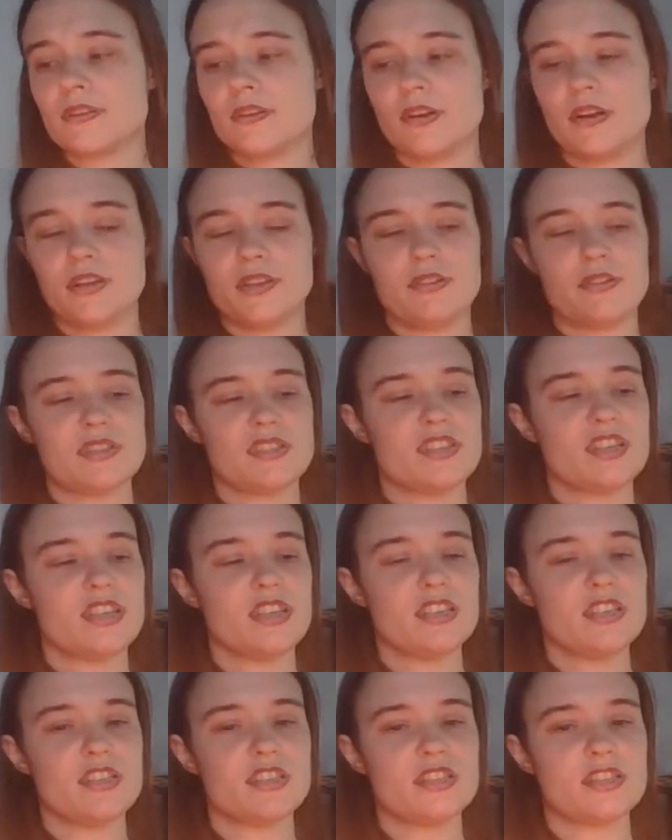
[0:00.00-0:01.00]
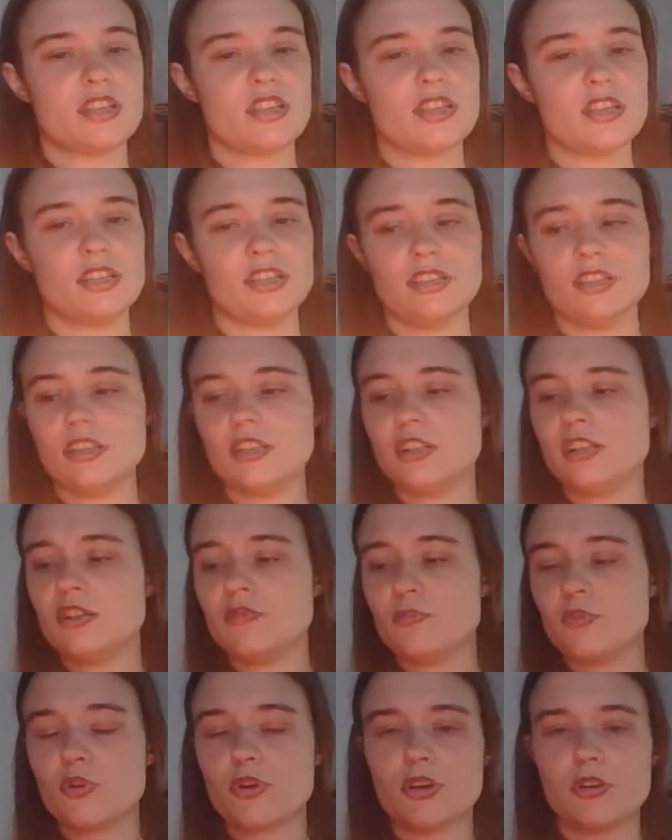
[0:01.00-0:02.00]
although it's starting to turn a little
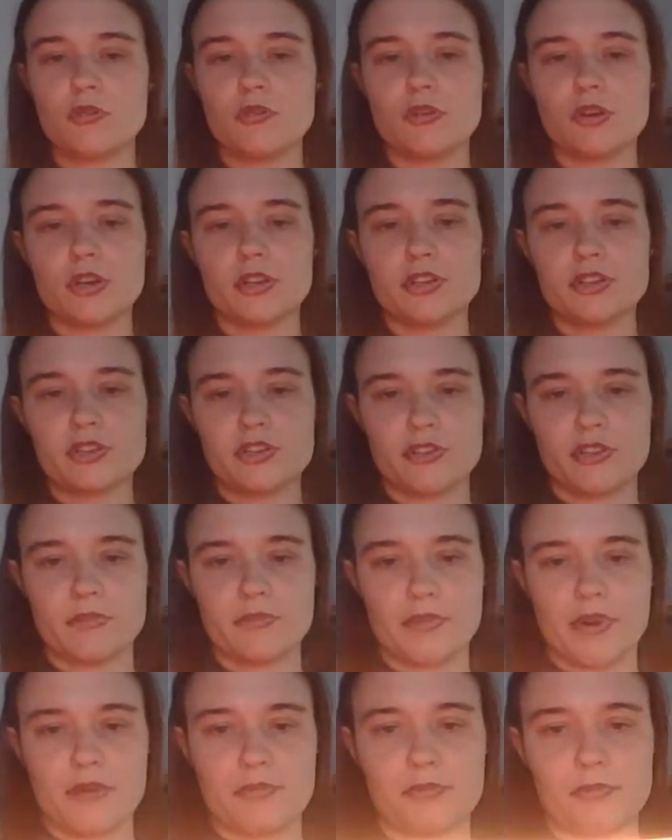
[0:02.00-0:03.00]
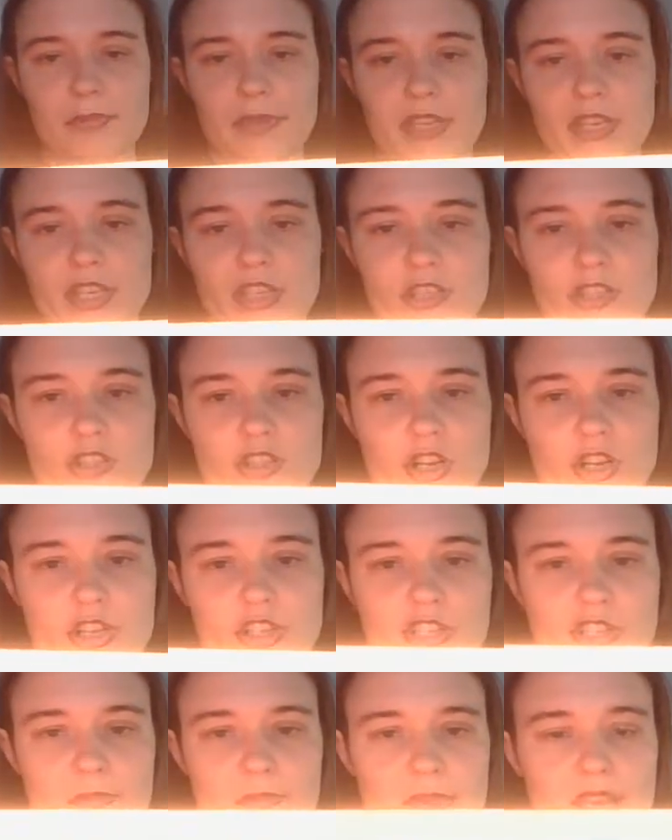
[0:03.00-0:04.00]
more orange, so I probably need to
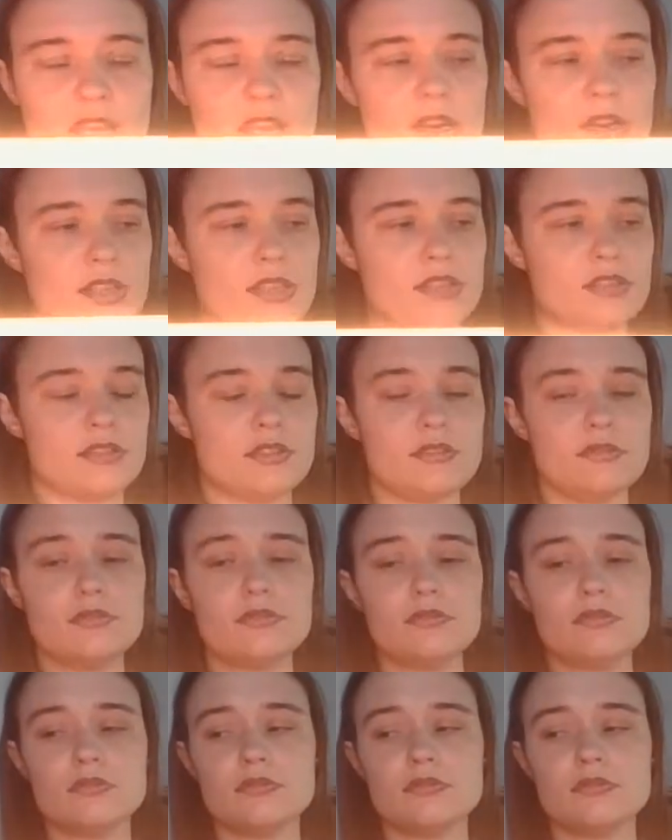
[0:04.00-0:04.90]
charge the battery soon.